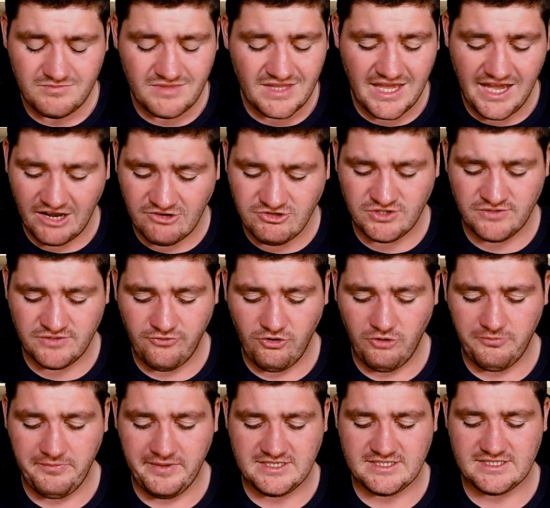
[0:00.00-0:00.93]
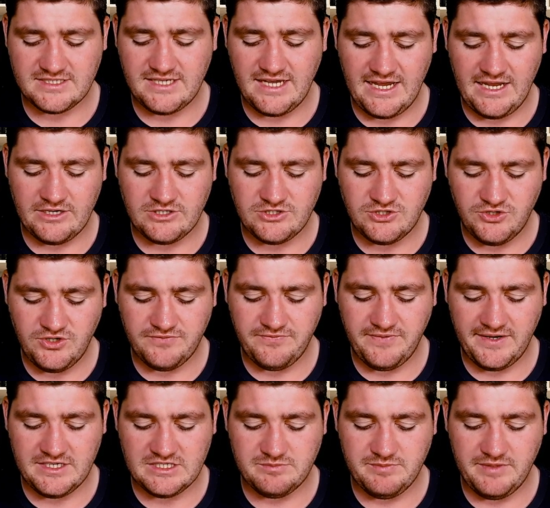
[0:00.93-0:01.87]
104 meters gained, two
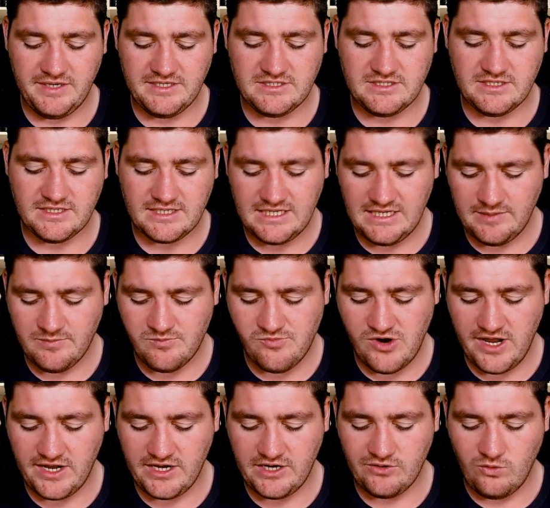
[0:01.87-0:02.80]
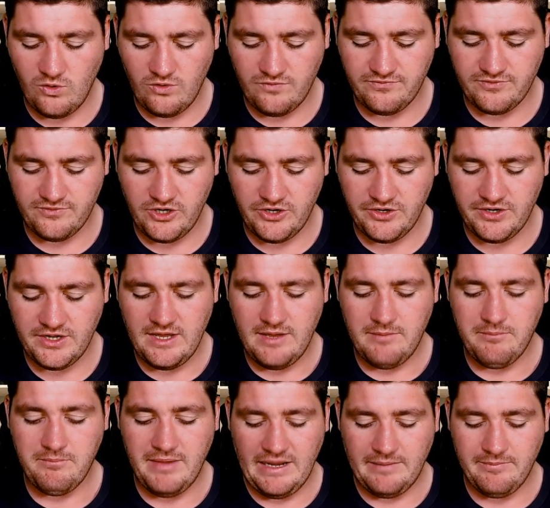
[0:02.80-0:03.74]
defenders beaten, a clean break, and offload,
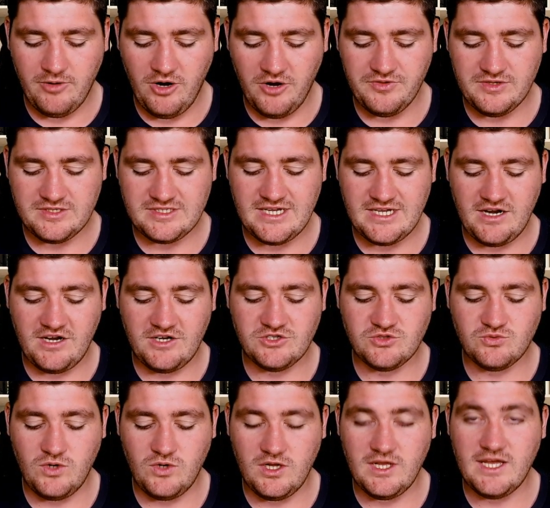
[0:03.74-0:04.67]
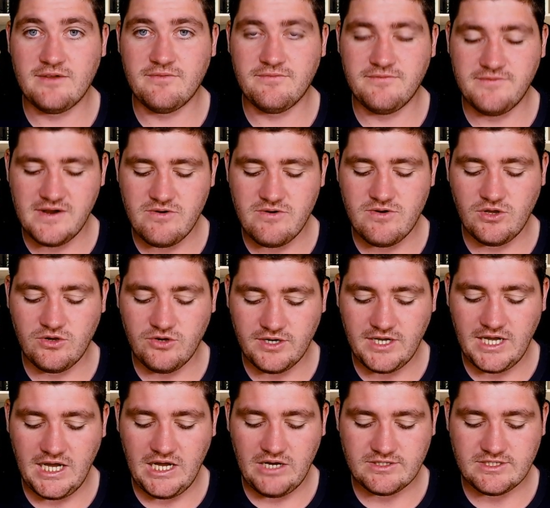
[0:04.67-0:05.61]
made both his tackles well, had a very good
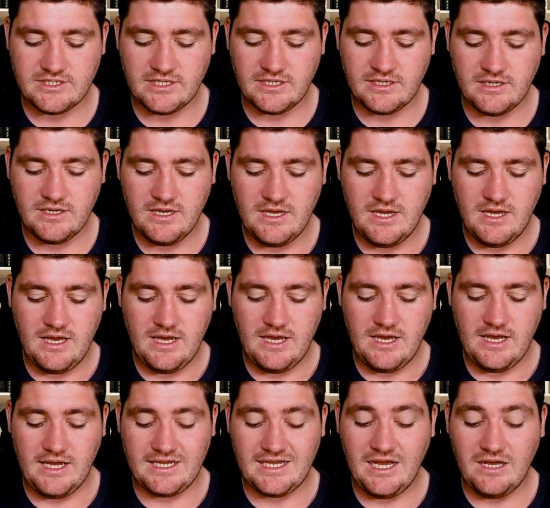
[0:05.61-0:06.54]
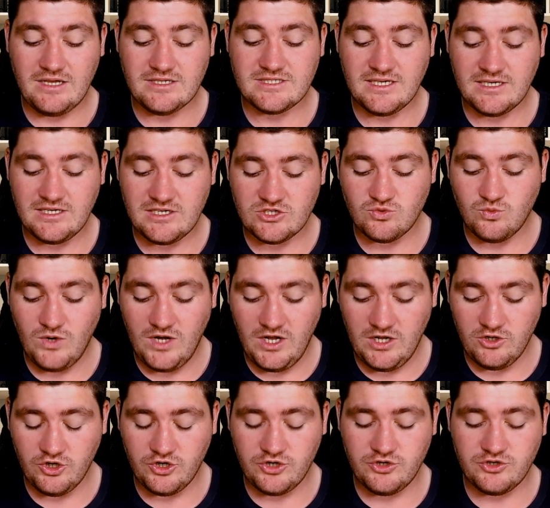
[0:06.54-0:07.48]
outing. Uh, Carl Sinckler as
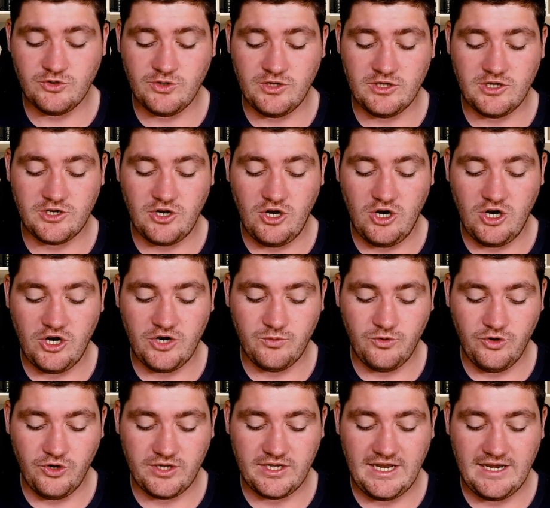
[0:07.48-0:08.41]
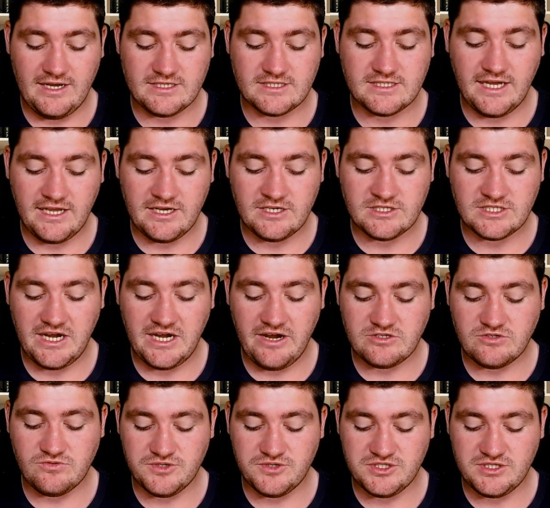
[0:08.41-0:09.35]
well, doing a lot of hard work. As Gens
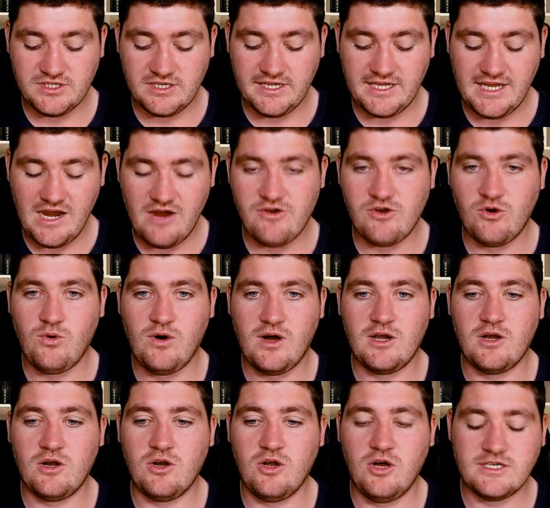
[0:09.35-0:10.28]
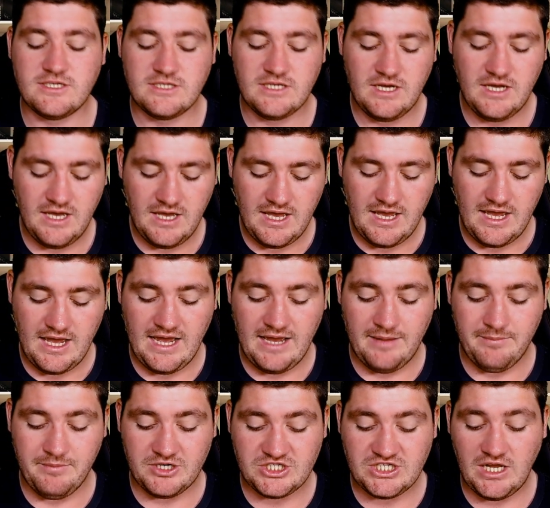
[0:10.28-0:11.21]
characteristically carrying quite a lot.
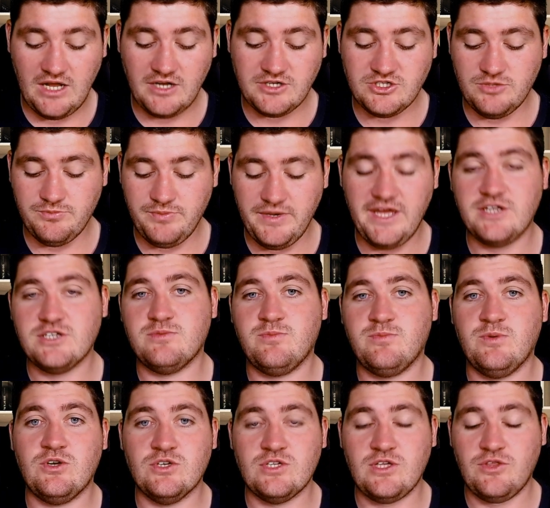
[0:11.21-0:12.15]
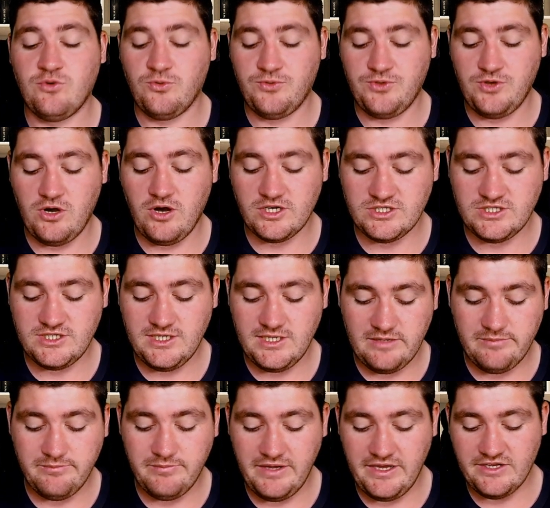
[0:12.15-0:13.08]
Um, but shout out to the bench because I thought the
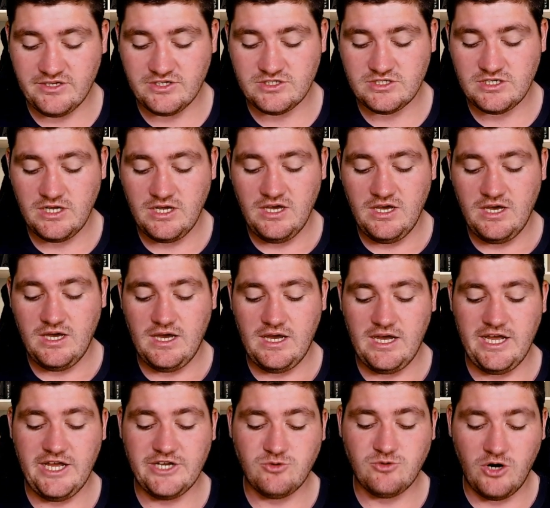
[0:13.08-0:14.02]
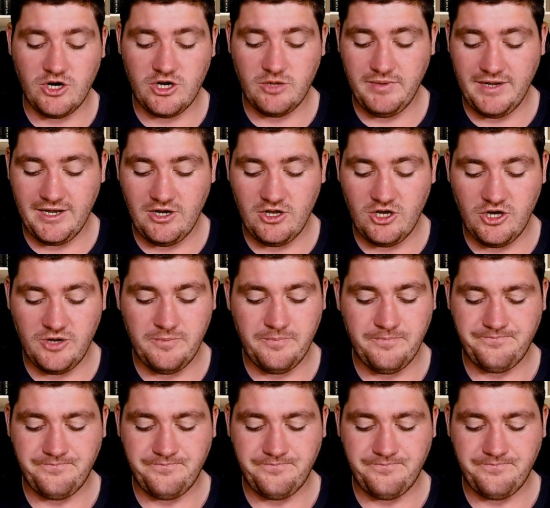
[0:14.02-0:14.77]
Argentinian bench, uh, Eduardo Bello,